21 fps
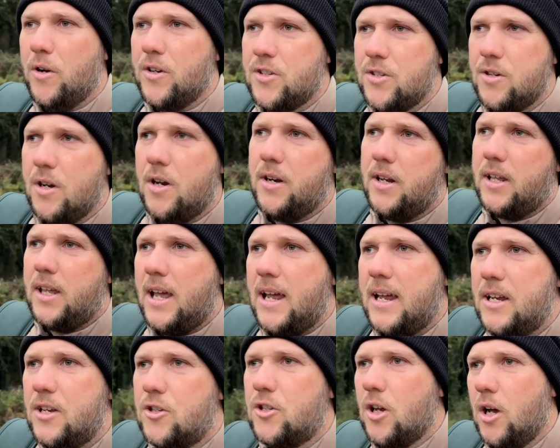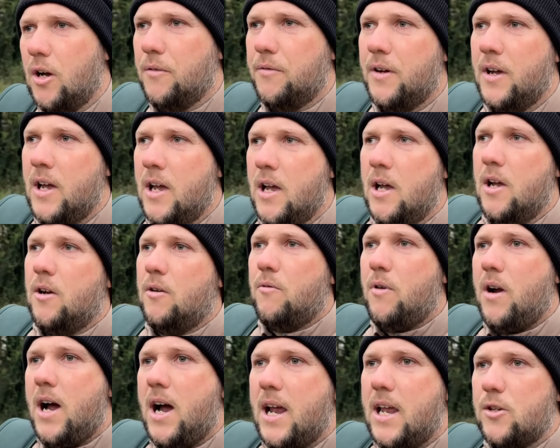It's not a case of,
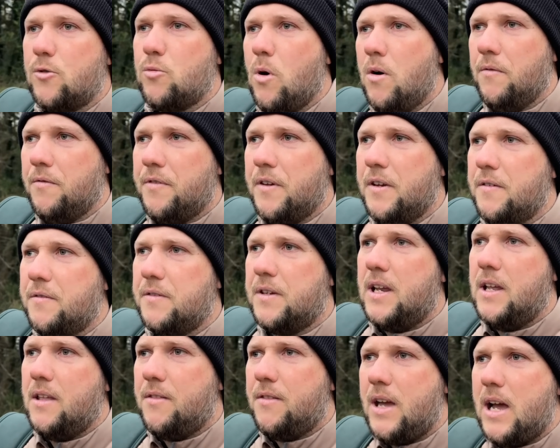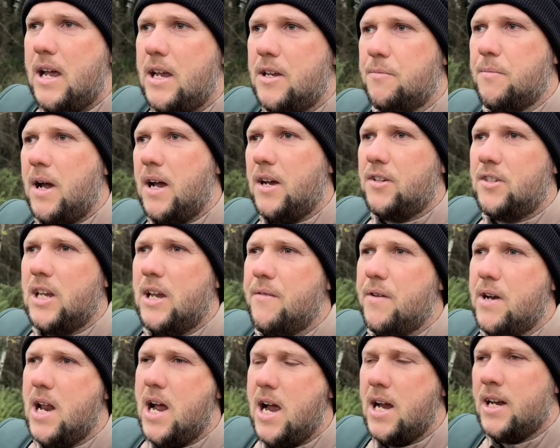right, it's 150, that is my
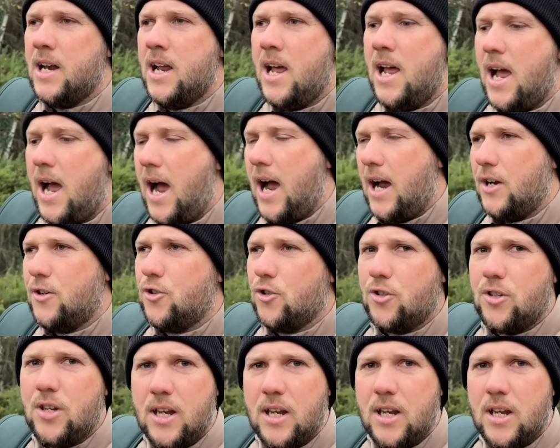7-iron, I just